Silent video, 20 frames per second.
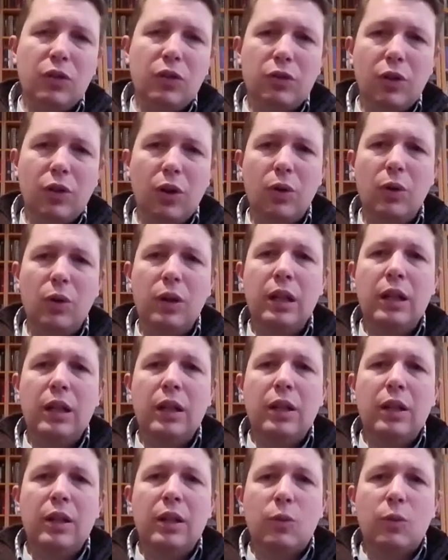So
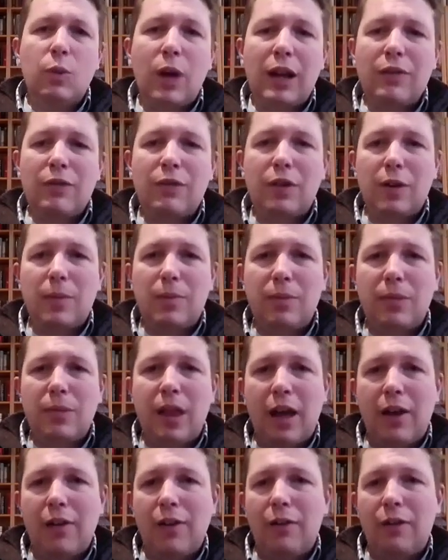right from
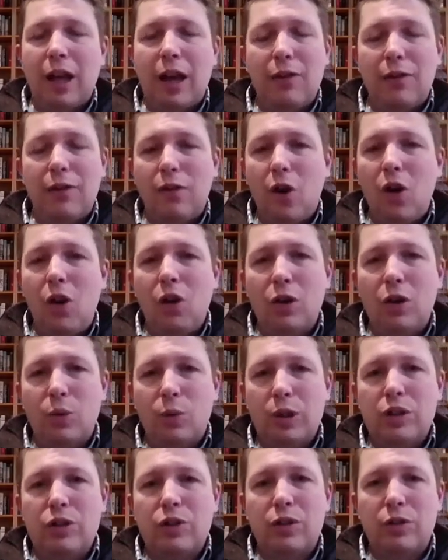that fall
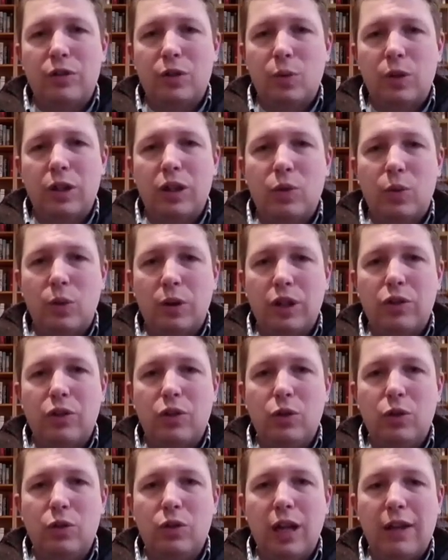and winter of
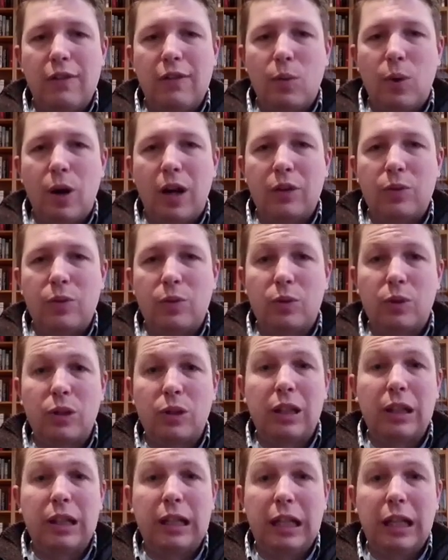2022, David Weiss was
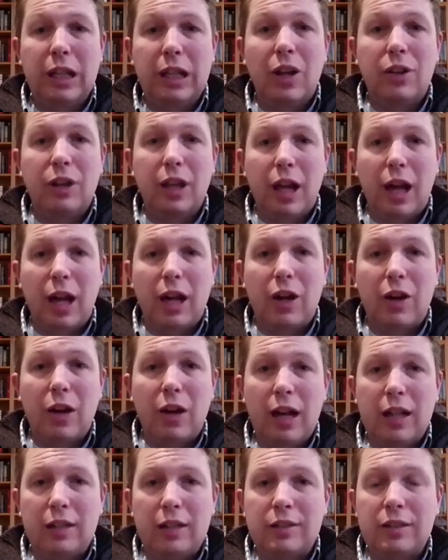really leaning on the
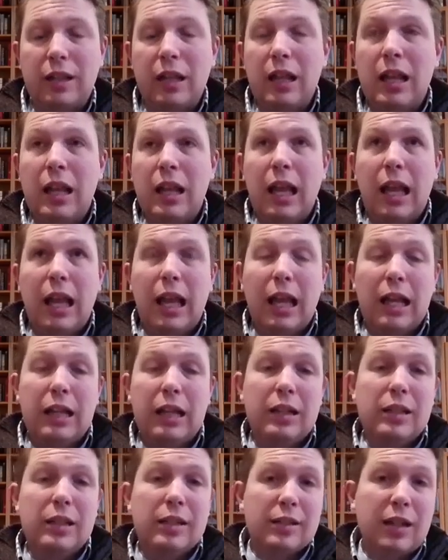IRS.
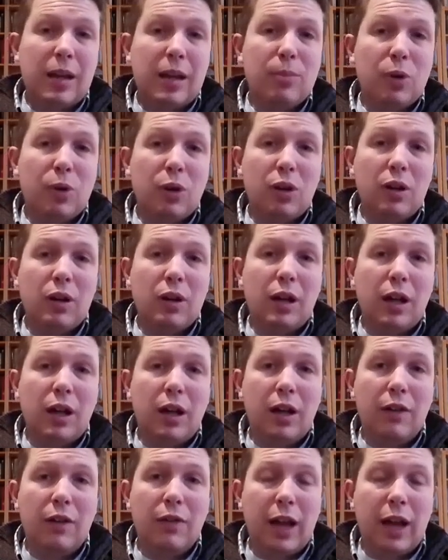And in December
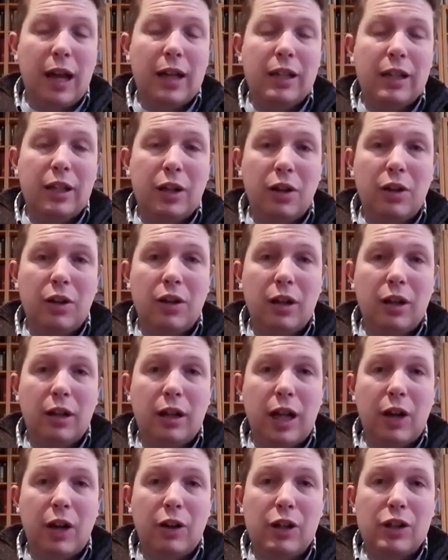of that year,
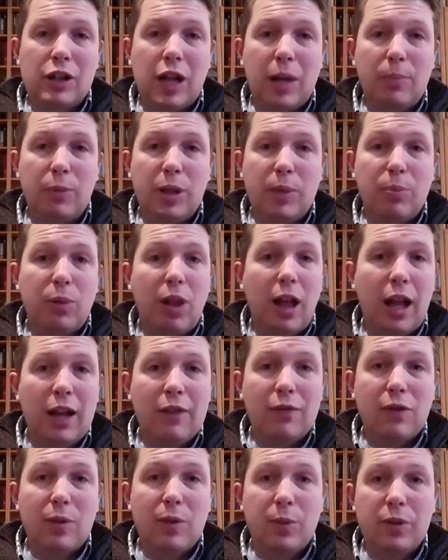Gary Shapley
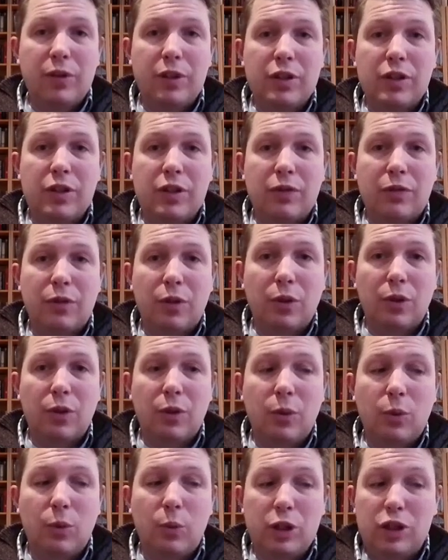applied for a position
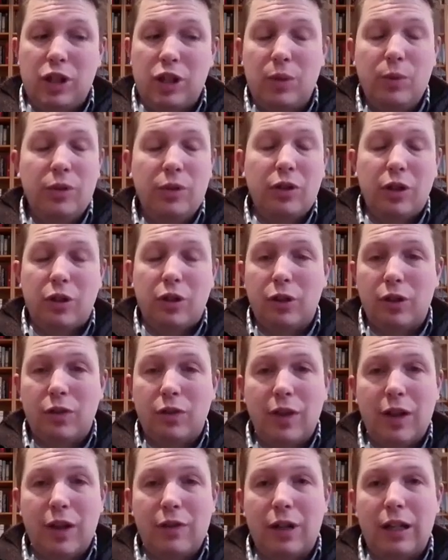for which he was the clear
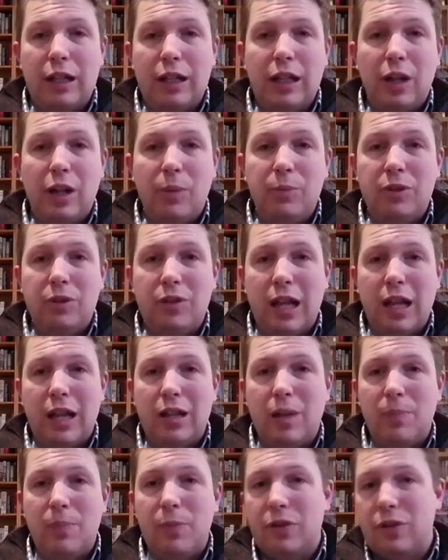favorite. He helped
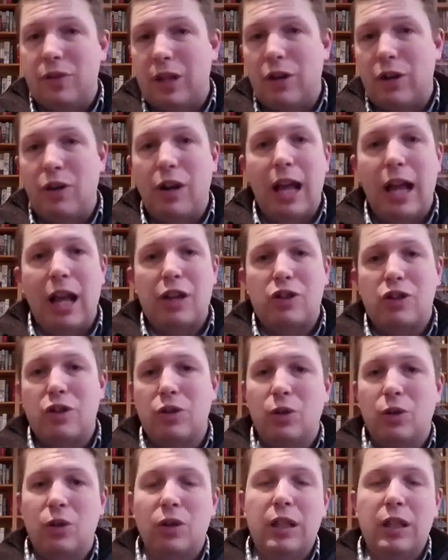stand up this
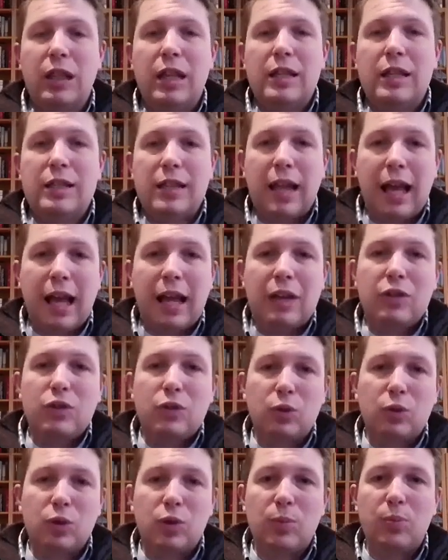international tax
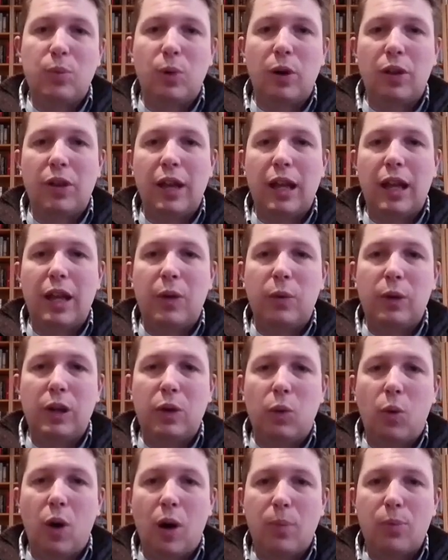group where
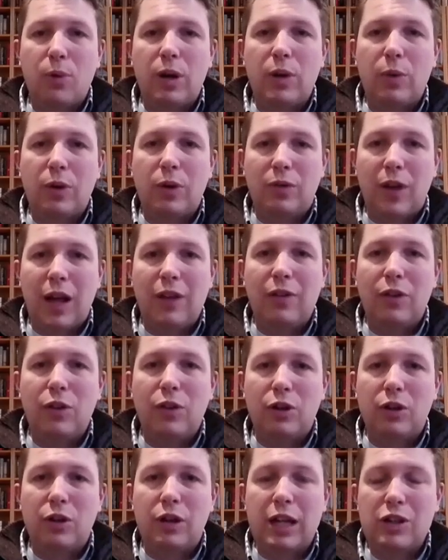we cooperate with 5
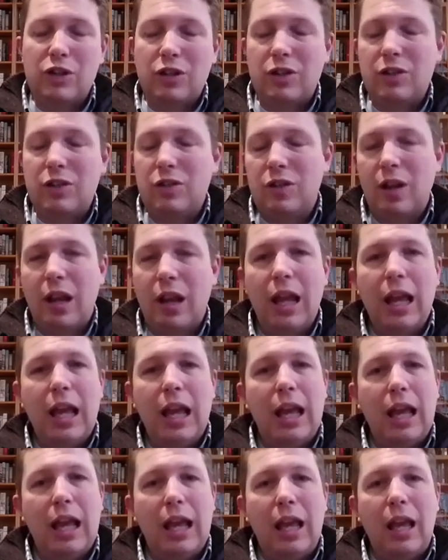other nations,
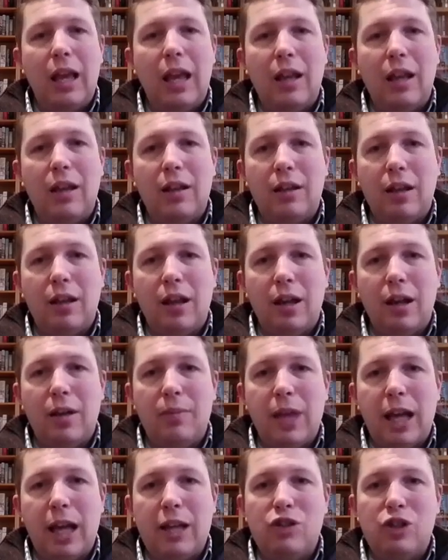and
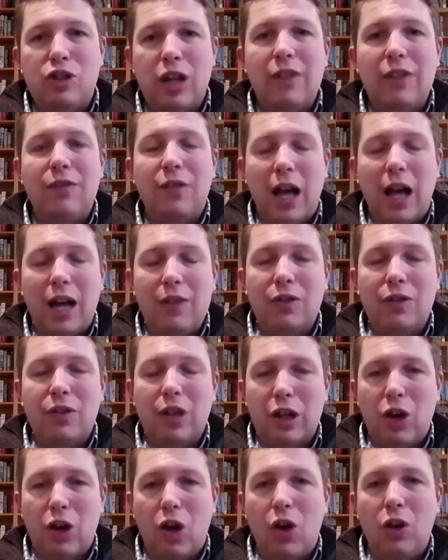that J5, as
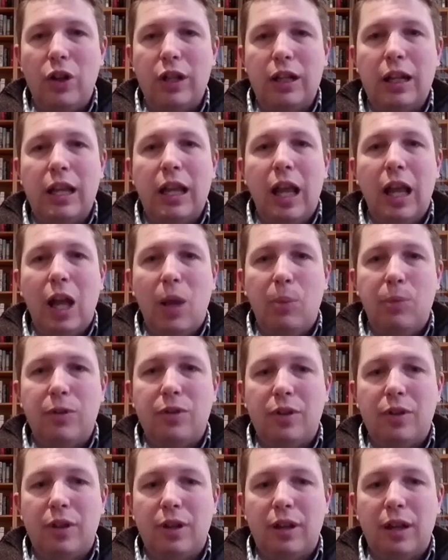they call it, helps
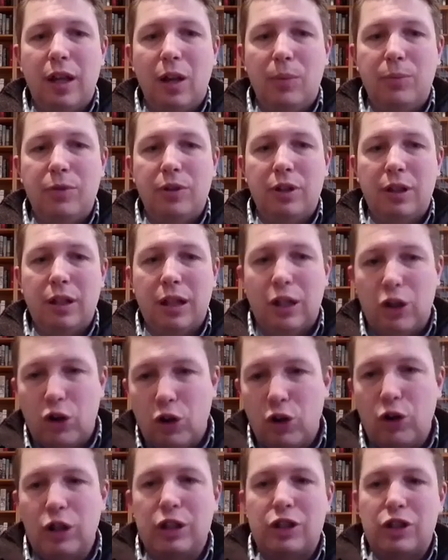to
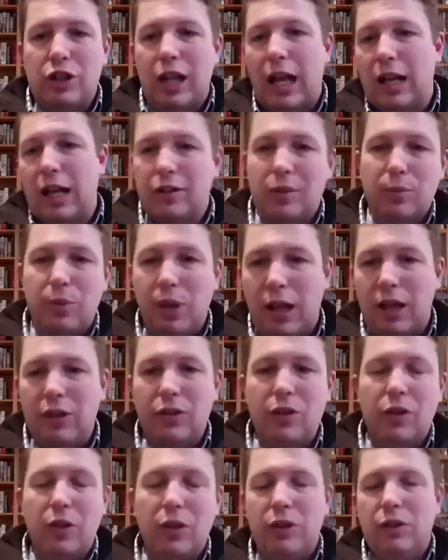encourage tax
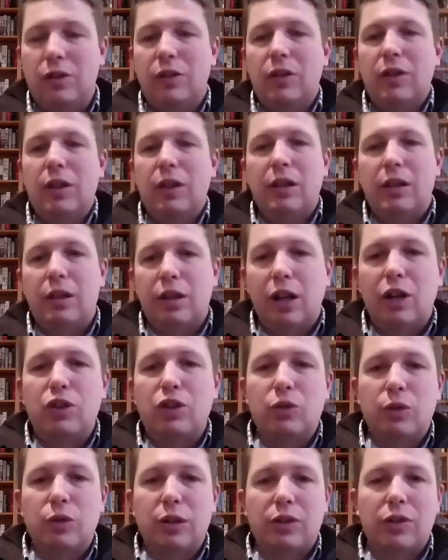compliance in all these
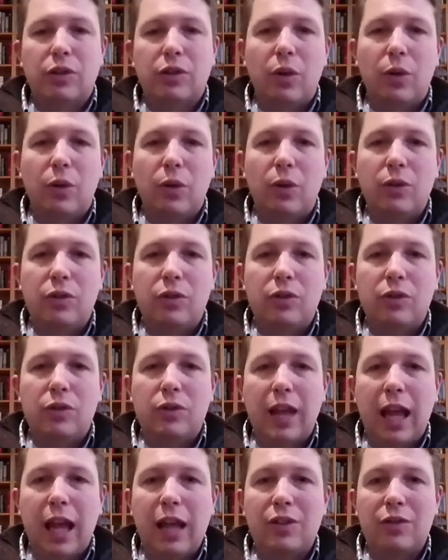countries. So those
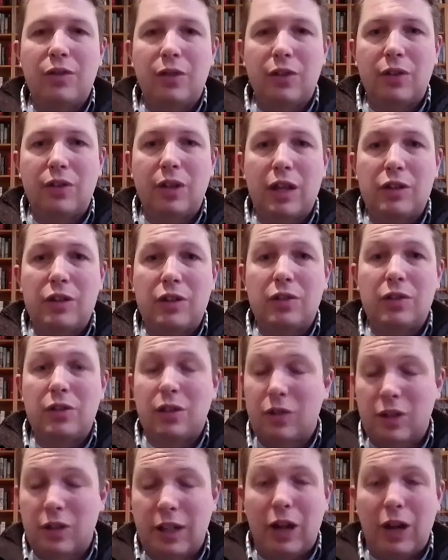tax investigations,
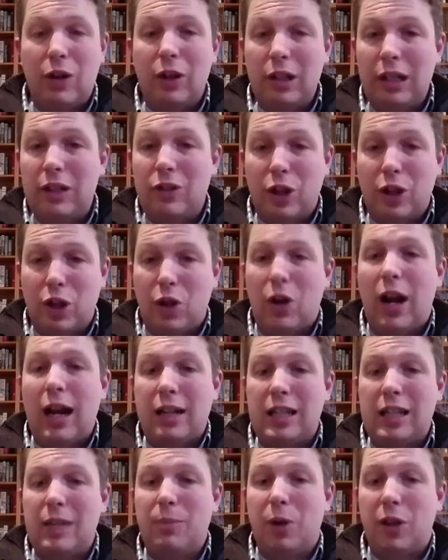because Gary leads the
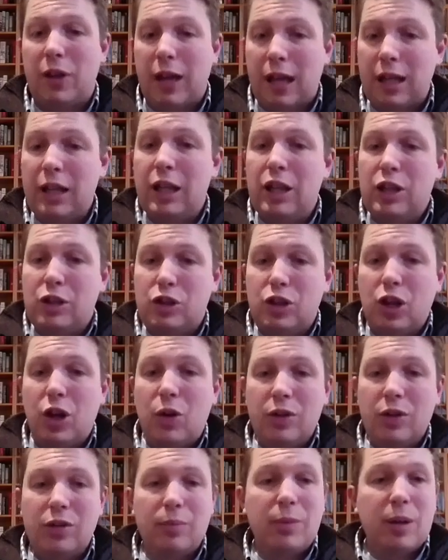crack team on that.
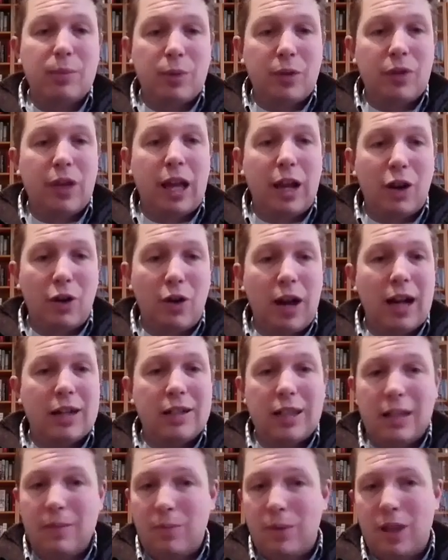Joe is a member of that
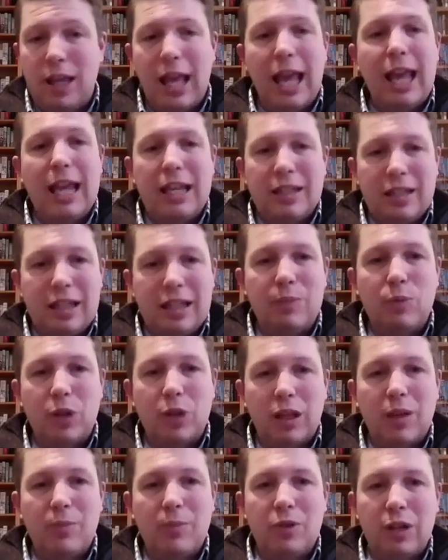crack team, the A team, when
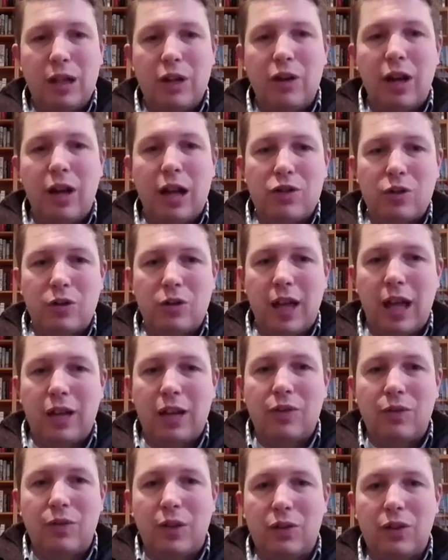it comes to international
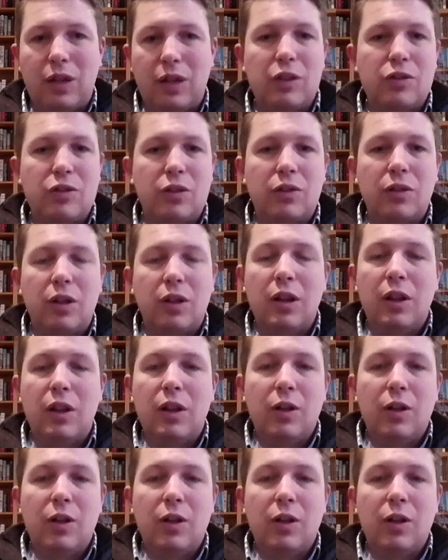tax investigations.